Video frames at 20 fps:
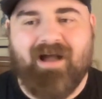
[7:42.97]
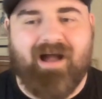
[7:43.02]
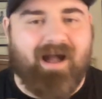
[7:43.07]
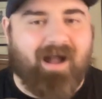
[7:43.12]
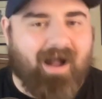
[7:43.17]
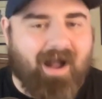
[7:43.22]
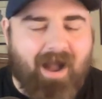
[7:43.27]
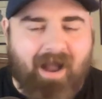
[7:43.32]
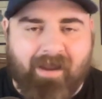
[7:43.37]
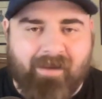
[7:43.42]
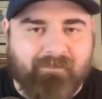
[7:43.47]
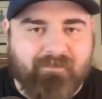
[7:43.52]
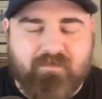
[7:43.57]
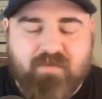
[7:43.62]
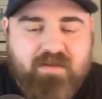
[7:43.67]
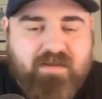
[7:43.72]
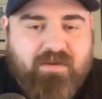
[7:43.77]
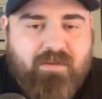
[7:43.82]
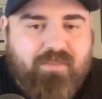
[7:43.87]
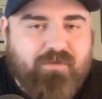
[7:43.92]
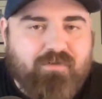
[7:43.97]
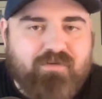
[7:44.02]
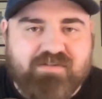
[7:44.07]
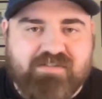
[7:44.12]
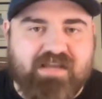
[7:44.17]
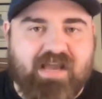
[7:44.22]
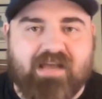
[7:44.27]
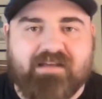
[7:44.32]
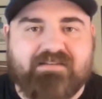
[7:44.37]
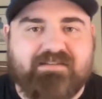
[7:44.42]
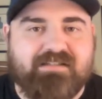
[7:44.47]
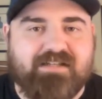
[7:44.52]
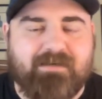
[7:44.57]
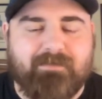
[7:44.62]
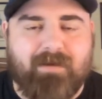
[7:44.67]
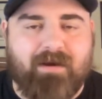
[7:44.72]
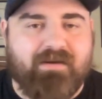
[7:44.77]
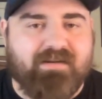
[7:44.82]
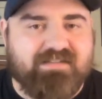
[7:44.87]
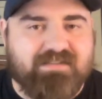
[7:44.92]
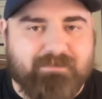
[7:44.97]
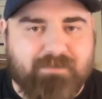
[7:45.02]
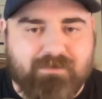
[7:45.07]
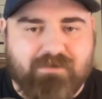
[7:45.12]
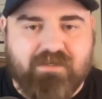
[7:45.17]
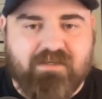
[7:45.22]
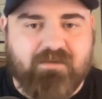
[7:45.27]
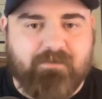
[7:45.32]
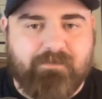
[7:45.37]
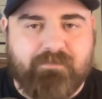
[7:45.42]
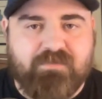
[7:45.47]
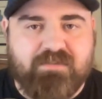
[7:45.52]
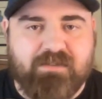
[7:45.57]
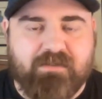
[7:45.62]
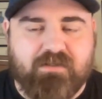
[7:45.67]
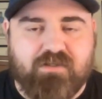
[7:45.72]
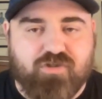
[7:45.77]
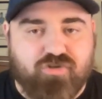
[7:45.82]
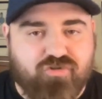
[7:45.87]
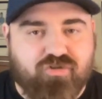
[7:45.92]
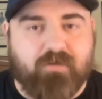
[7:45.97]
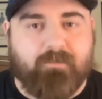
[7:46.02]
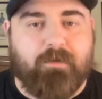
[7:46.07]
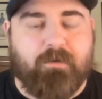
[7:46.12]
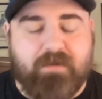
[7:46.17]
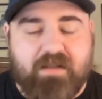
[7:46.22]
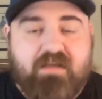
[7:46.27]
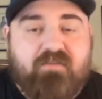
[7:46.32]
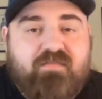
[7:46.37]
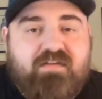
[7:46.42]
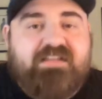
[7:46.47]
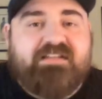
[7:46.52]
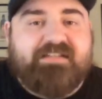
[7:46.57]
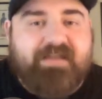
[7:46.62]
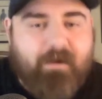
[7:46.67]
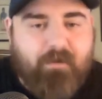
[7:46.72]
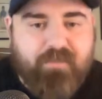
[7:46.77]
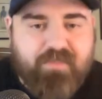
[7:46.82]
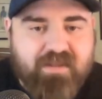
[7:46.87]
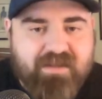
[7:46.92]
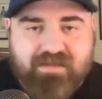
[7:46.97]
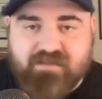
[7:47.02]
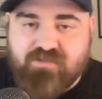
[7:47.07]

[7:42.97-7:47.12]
Uh, I'm enthusiastic about his ability to, to contribute if he's healthy.